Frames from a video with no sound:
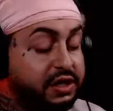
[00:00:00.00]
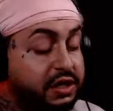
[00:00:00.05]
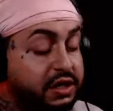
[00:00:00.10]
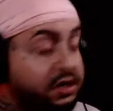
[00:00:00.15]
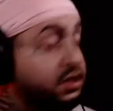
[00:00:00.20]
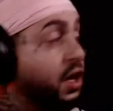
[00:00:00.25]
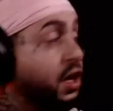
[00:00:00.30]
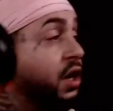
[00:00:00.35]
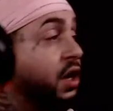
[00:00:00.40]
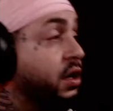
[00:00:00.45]

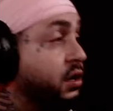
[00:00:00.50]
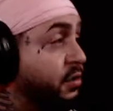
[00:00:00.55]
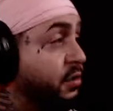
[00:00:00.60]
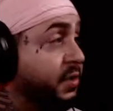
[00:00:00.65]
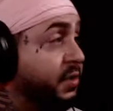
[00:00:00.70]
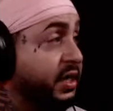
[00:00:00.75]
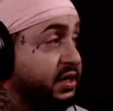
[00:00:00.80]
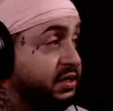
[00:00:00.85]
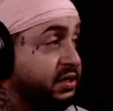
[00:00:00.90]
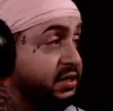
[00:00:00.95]
Y'all are
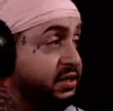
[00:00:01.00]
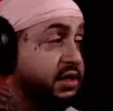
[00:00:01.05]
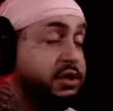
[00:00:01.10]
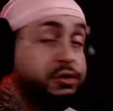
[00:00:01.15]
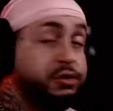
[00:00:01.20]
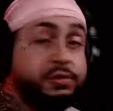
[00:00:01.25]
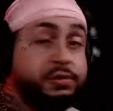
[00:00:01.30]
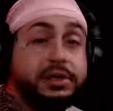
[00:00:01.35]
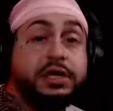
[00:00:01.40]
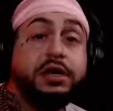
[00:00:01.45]
amazing. It'll
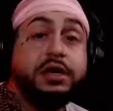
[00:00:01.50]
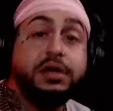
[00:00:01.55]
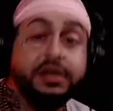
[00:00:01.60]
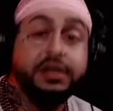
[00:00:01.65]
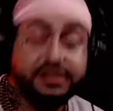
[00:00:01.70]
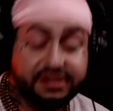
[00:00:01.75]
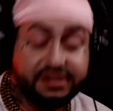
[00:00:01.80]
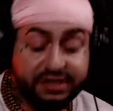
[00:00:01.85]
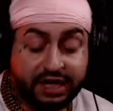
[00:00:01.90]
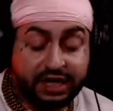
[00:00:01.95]
be on the
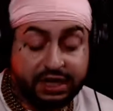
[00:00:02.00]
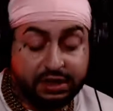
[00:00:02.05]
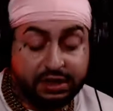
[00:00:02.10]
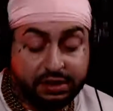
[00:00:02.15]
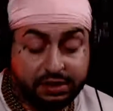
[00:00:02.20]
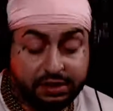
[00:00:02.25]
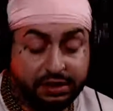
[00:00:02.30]
site